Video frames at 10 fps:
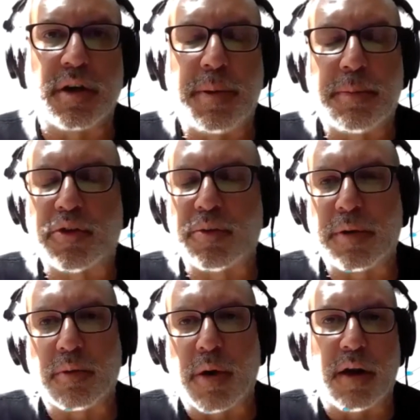people should be
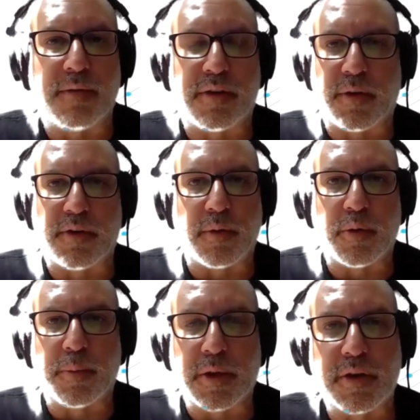aware of as far as
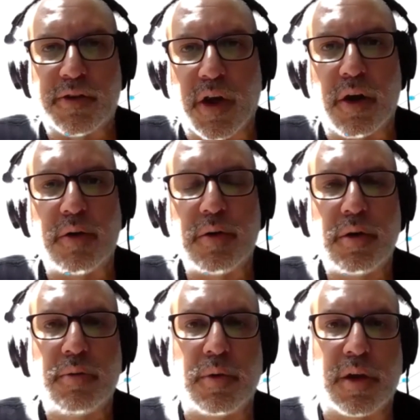vulnerabilities go
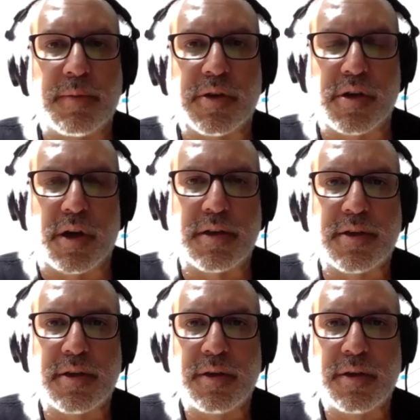when it comes to JWTs?